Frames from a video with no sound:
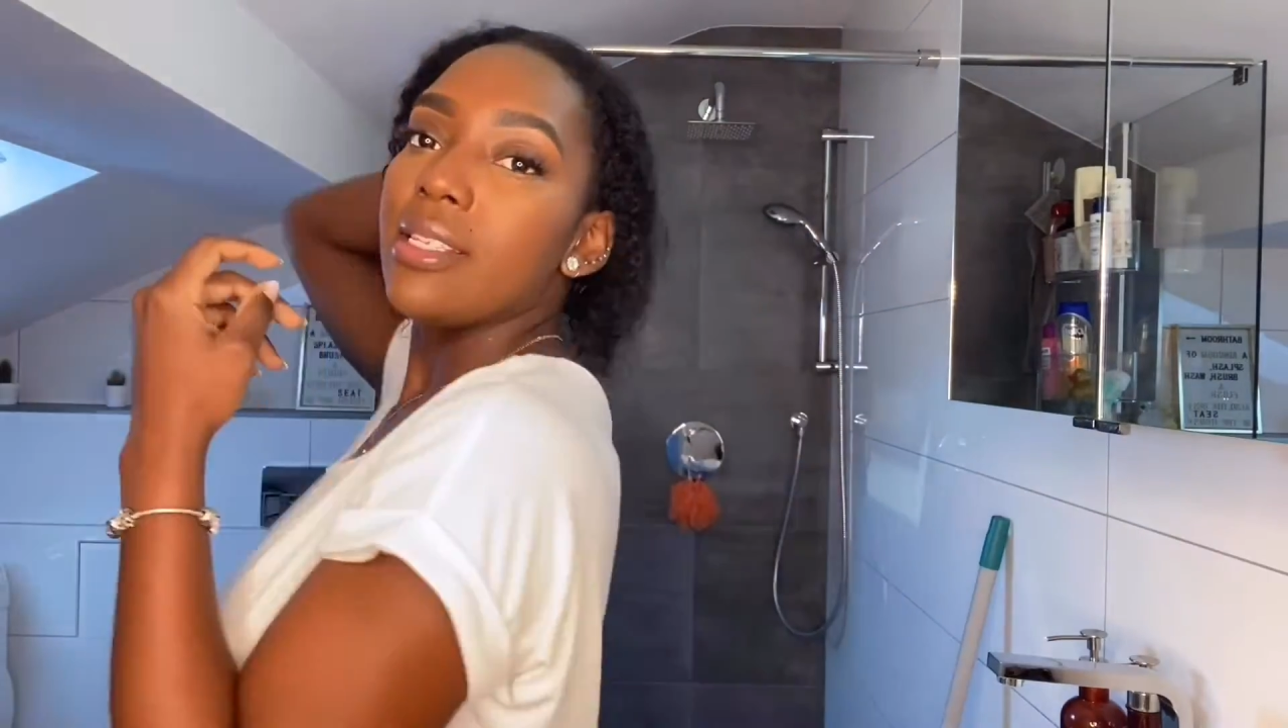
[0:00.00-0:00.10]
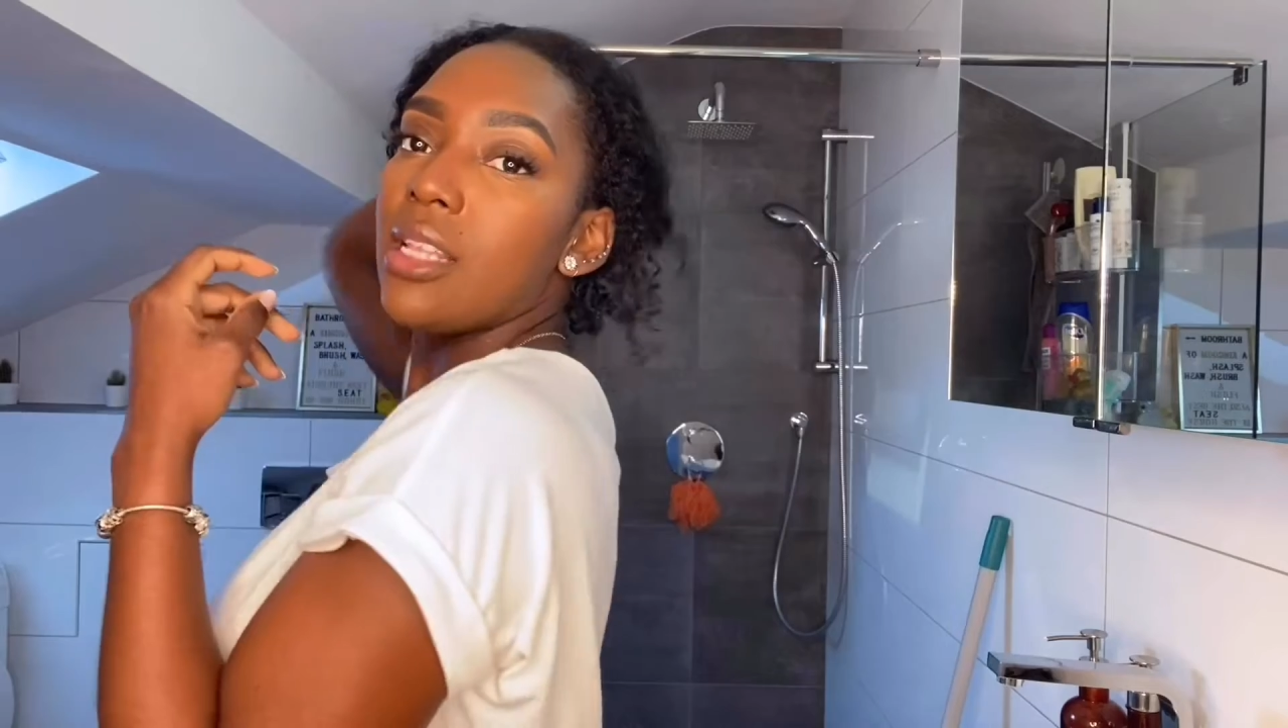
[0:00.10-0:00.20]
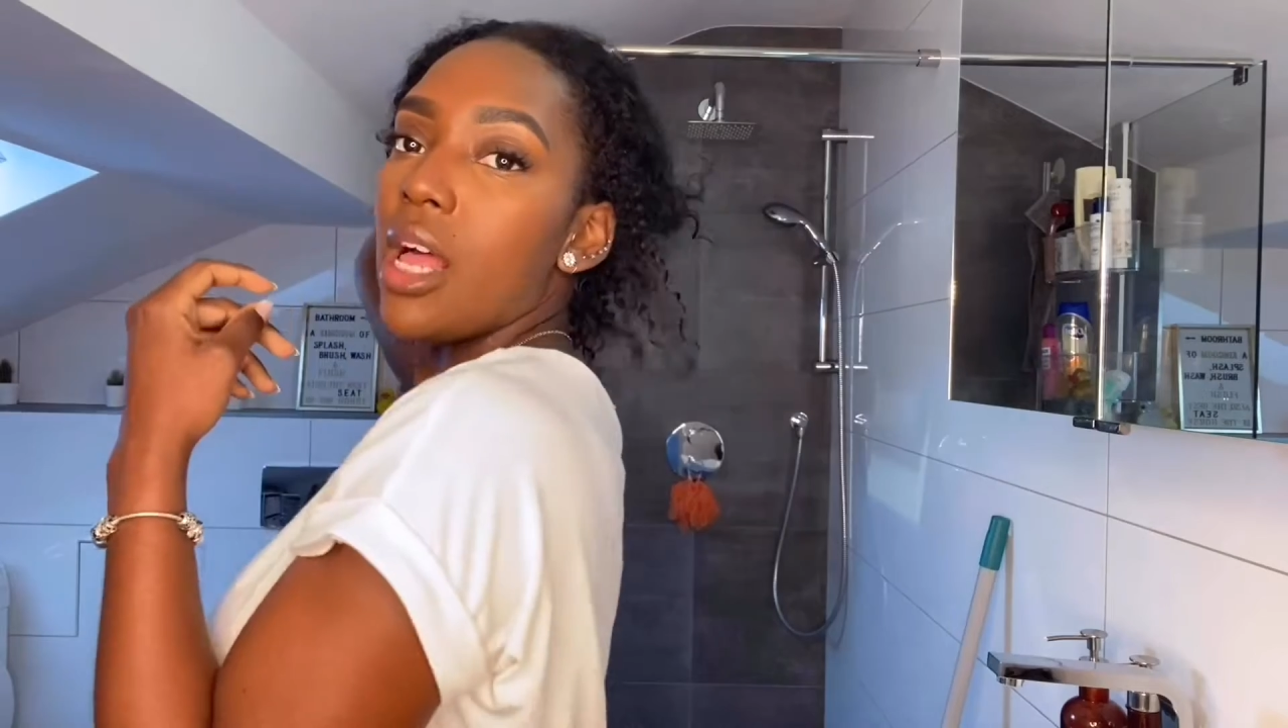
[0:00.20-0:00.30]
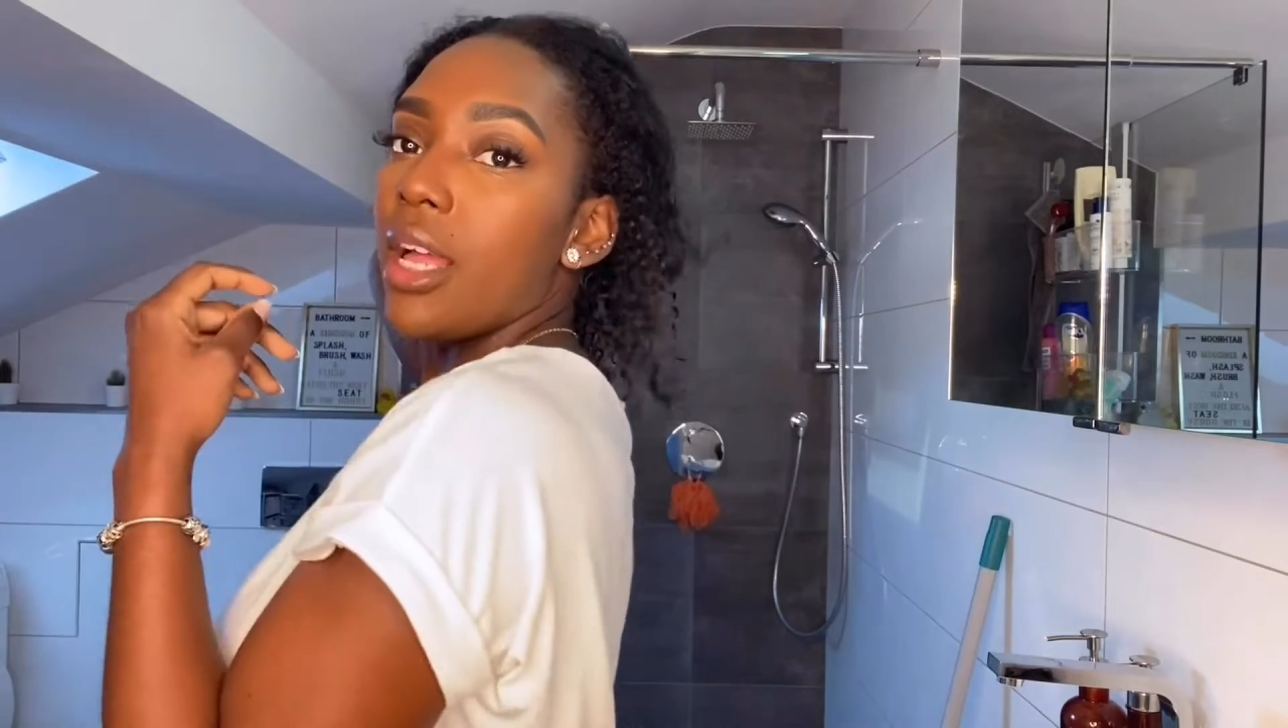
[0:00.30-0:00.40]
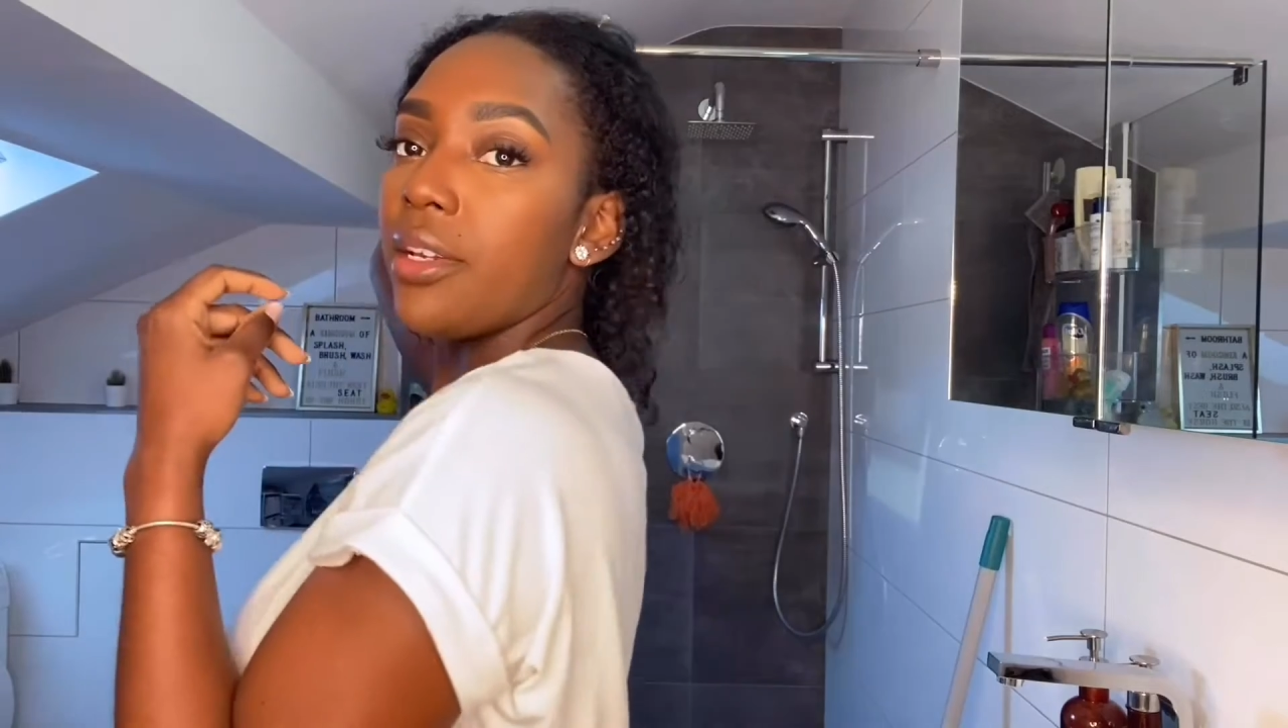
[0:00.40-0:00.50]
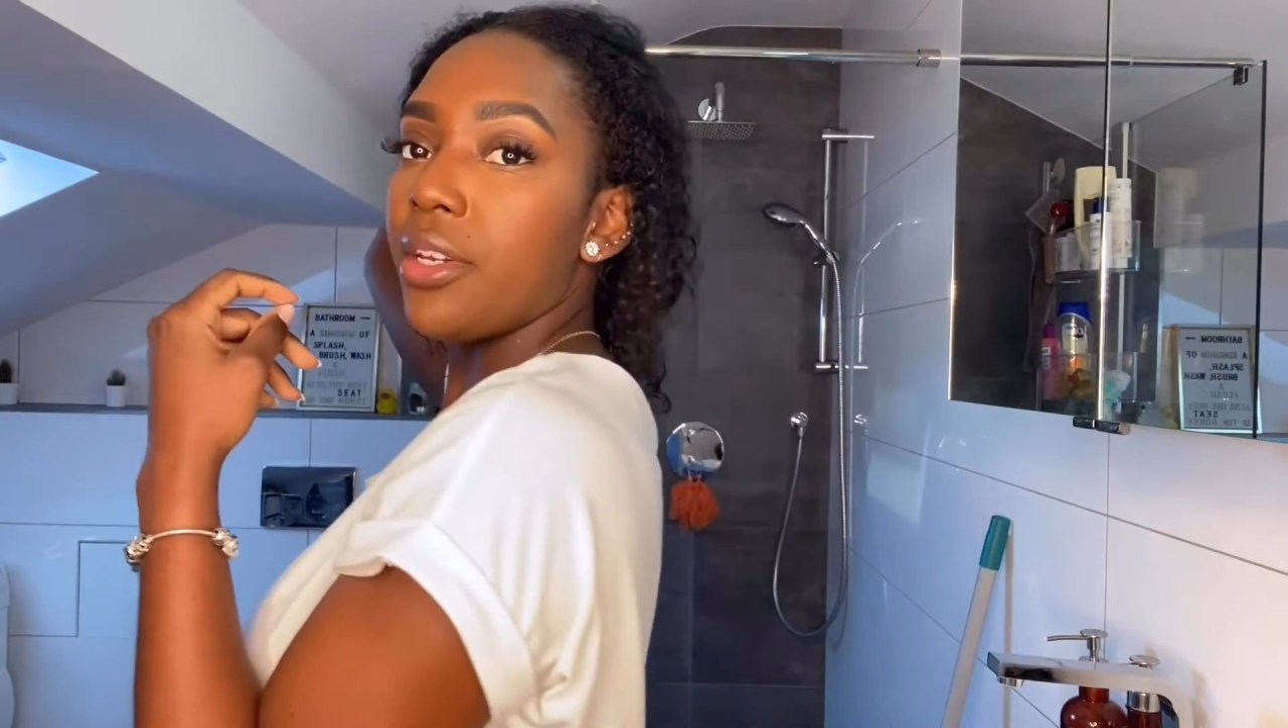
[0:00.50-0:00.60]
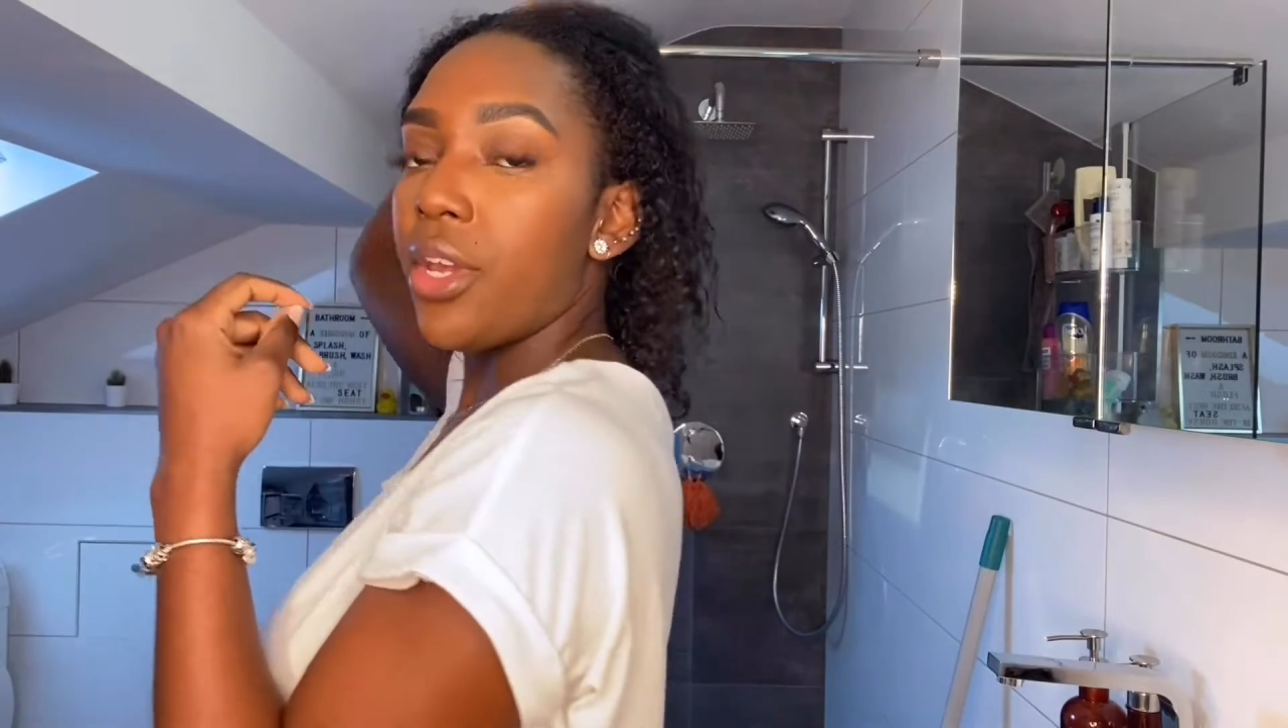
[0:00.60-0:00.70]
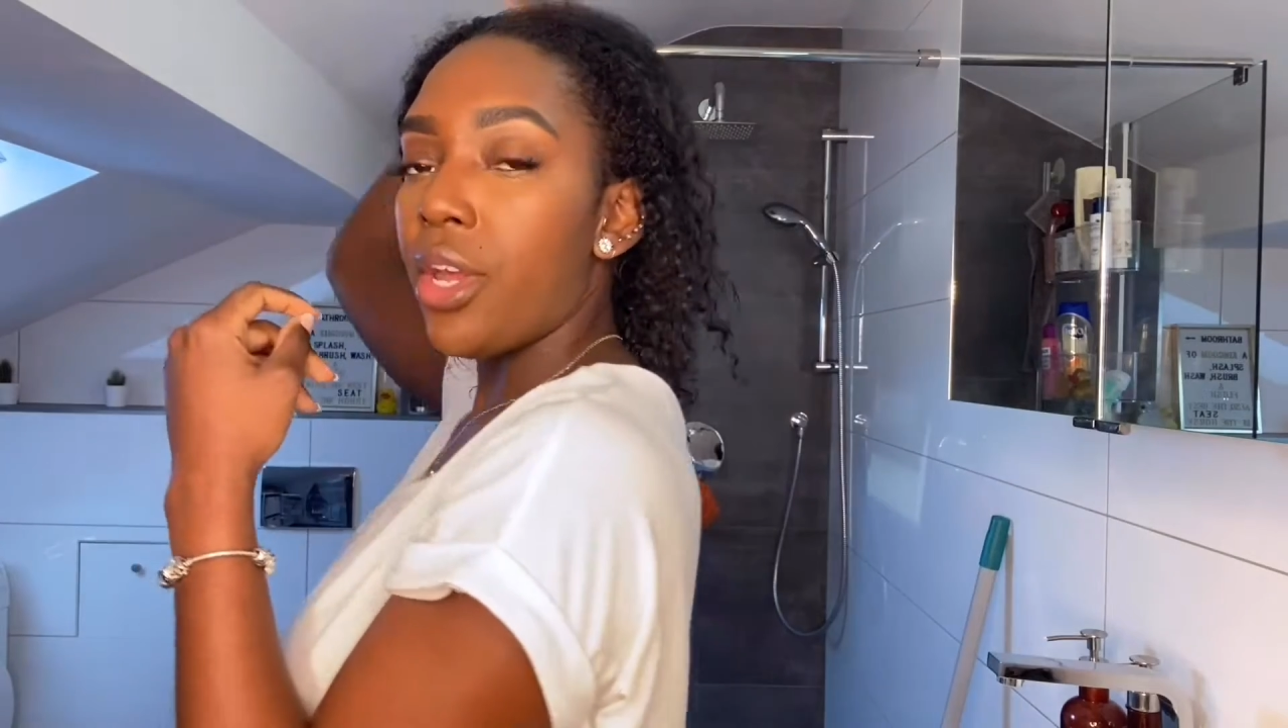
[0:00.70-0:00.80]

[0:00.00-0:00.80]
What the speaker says: not